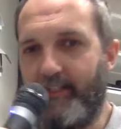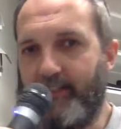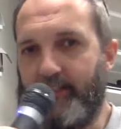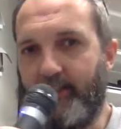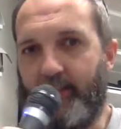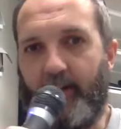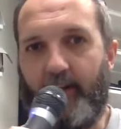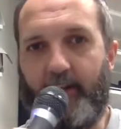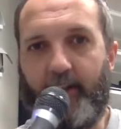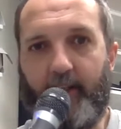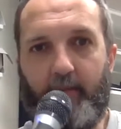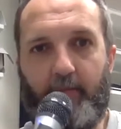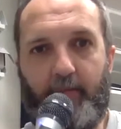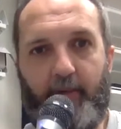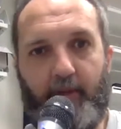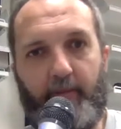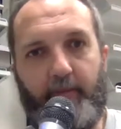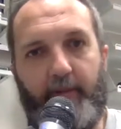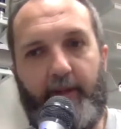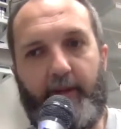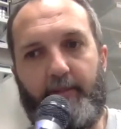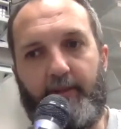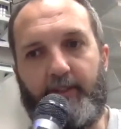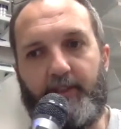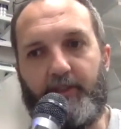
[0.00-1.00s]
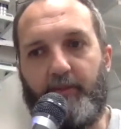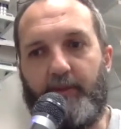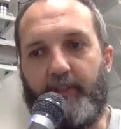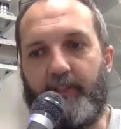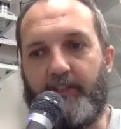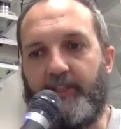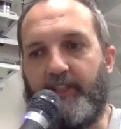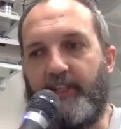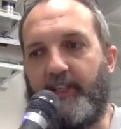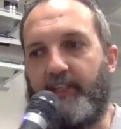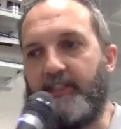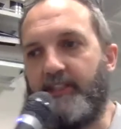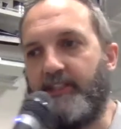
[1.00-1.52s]
Sorry, the computer made a bunch of weird
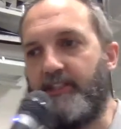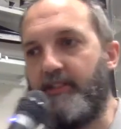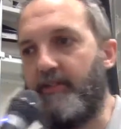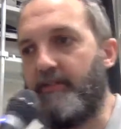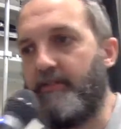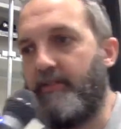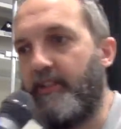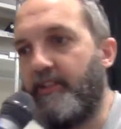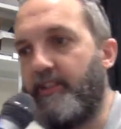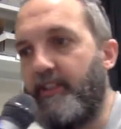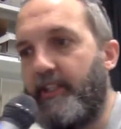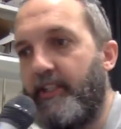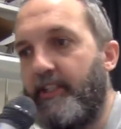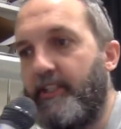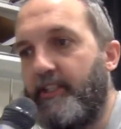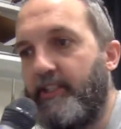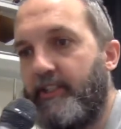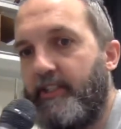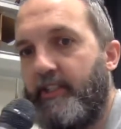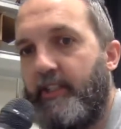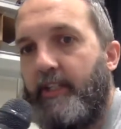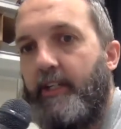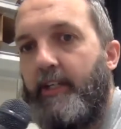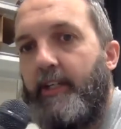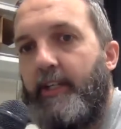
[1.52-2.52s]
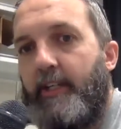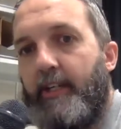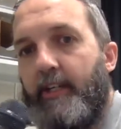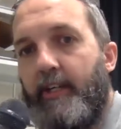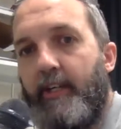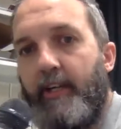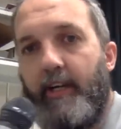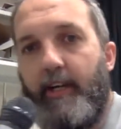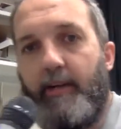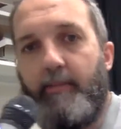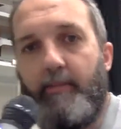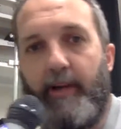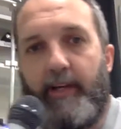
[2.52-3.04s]
sounds because I was resting this
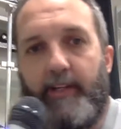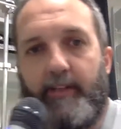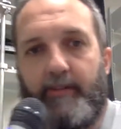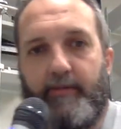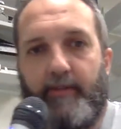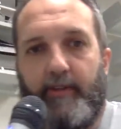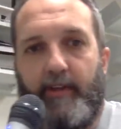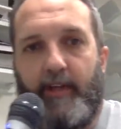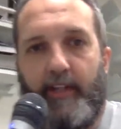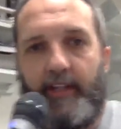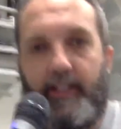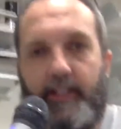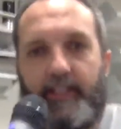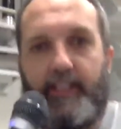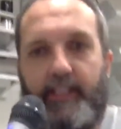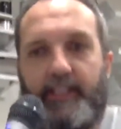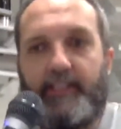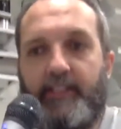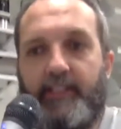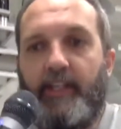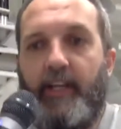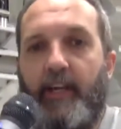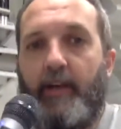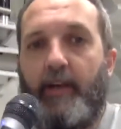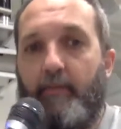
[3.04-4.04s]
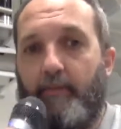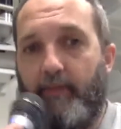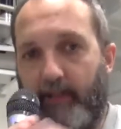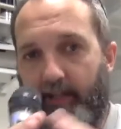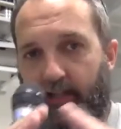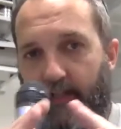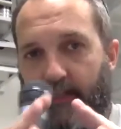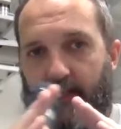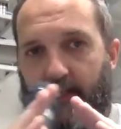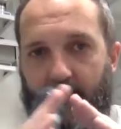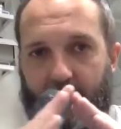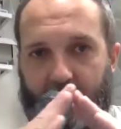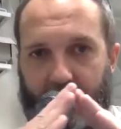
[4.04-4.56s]
microphone on the keys. But
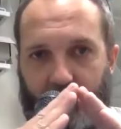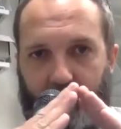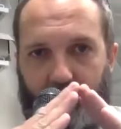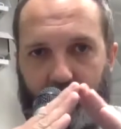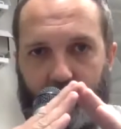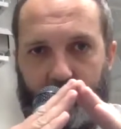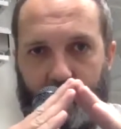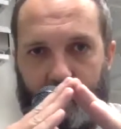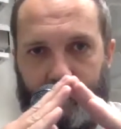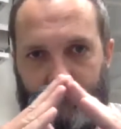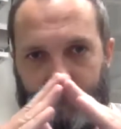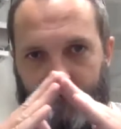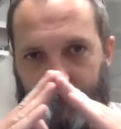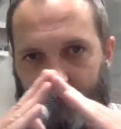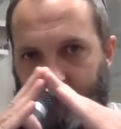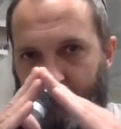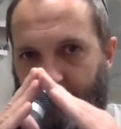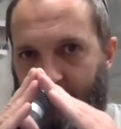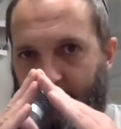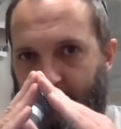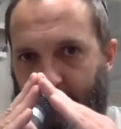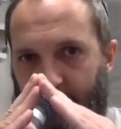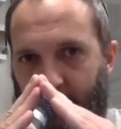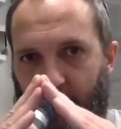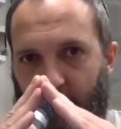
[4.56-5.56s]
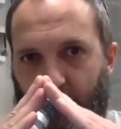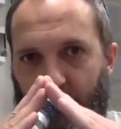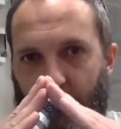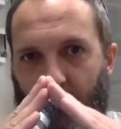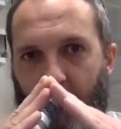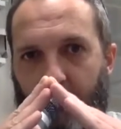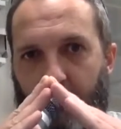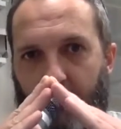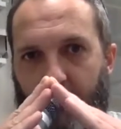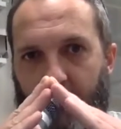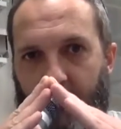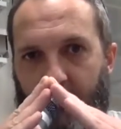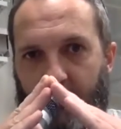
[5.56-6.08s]
it's a little
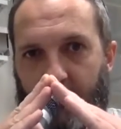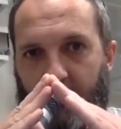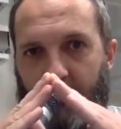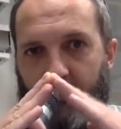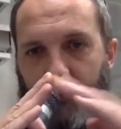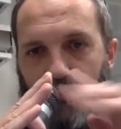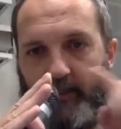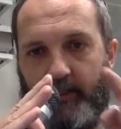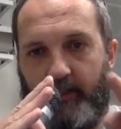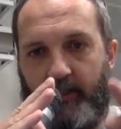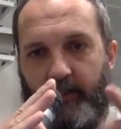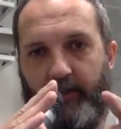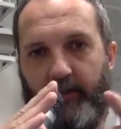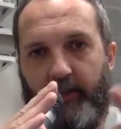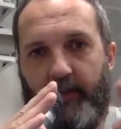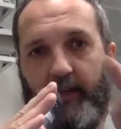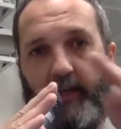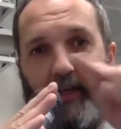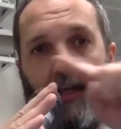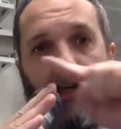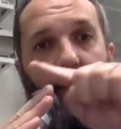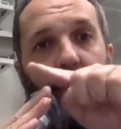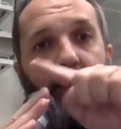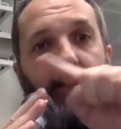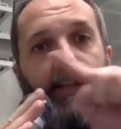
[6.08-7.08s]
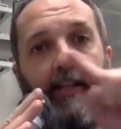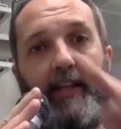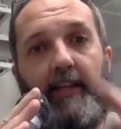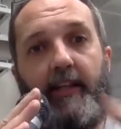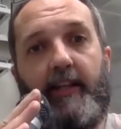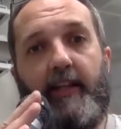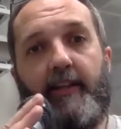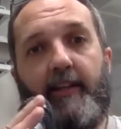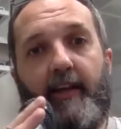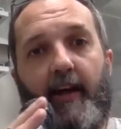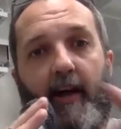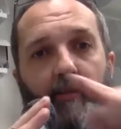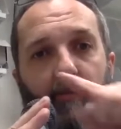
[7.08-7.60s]
sharp edge, and then the
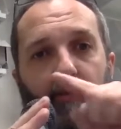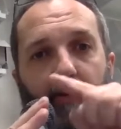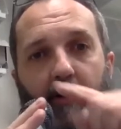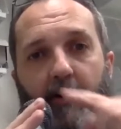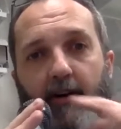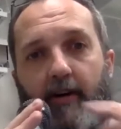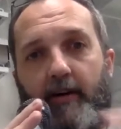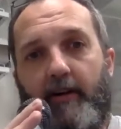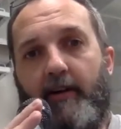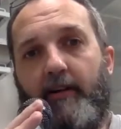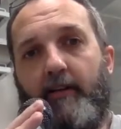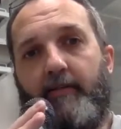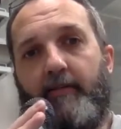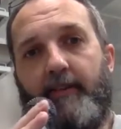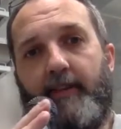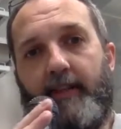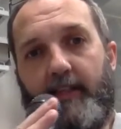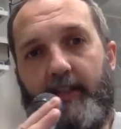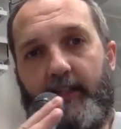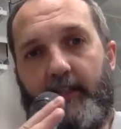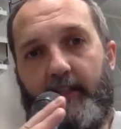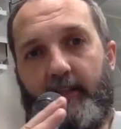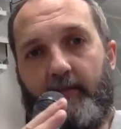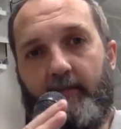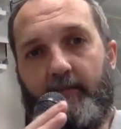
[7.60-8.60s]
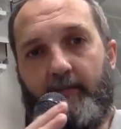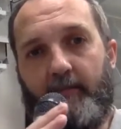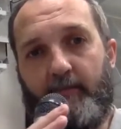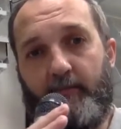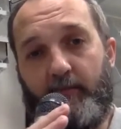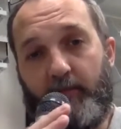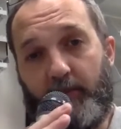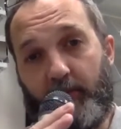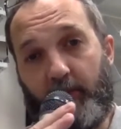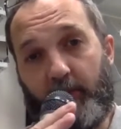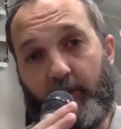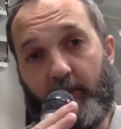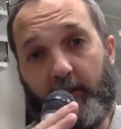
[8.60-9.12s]
top part of the
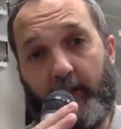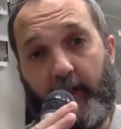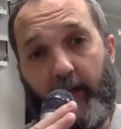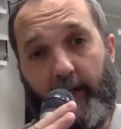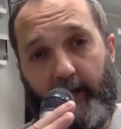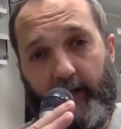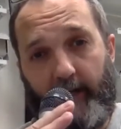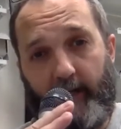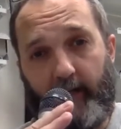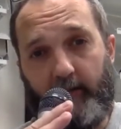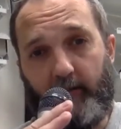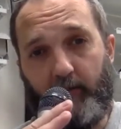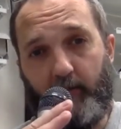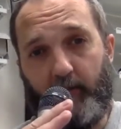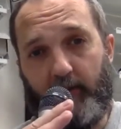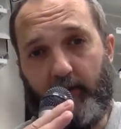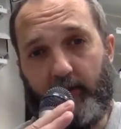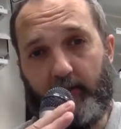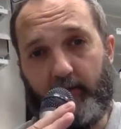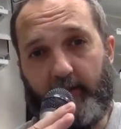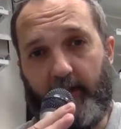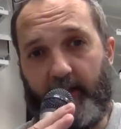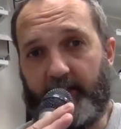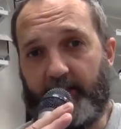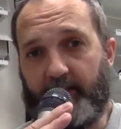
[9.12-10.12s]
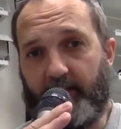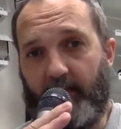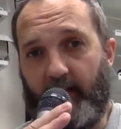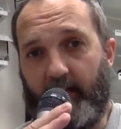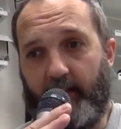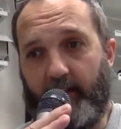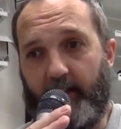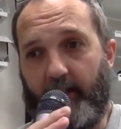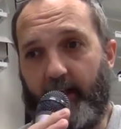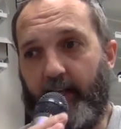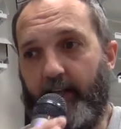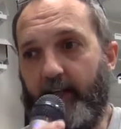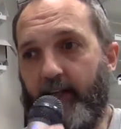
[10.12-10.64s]
circle cutout will rest on
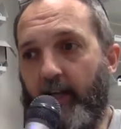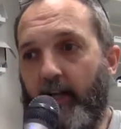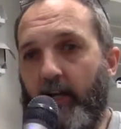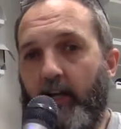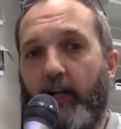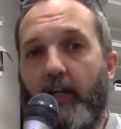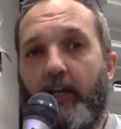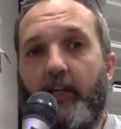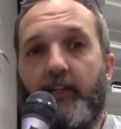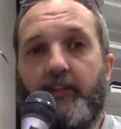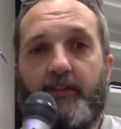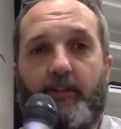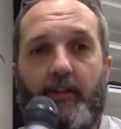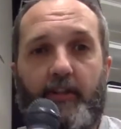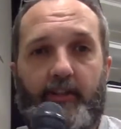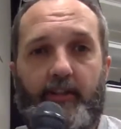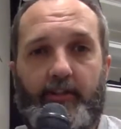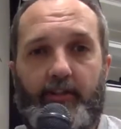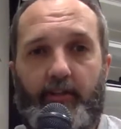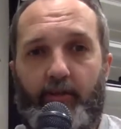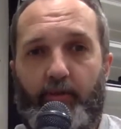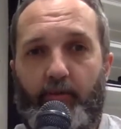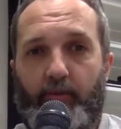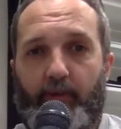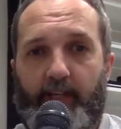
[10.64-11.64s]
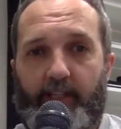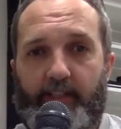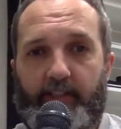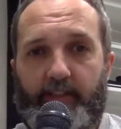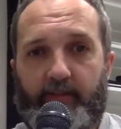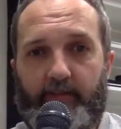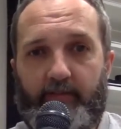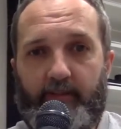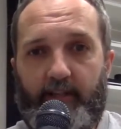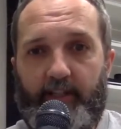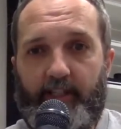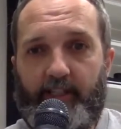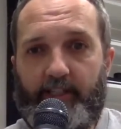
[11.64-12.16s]
that. So there's two ways to
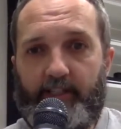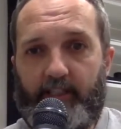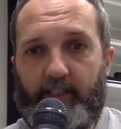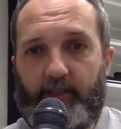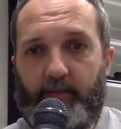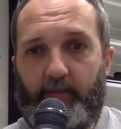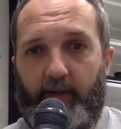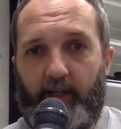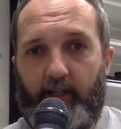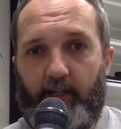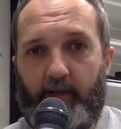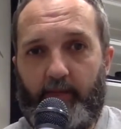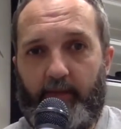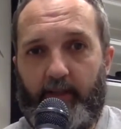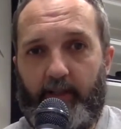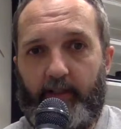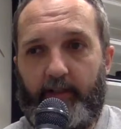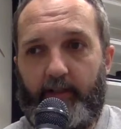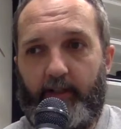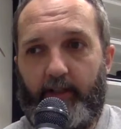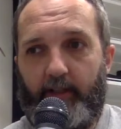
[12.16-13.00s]
run this experiment.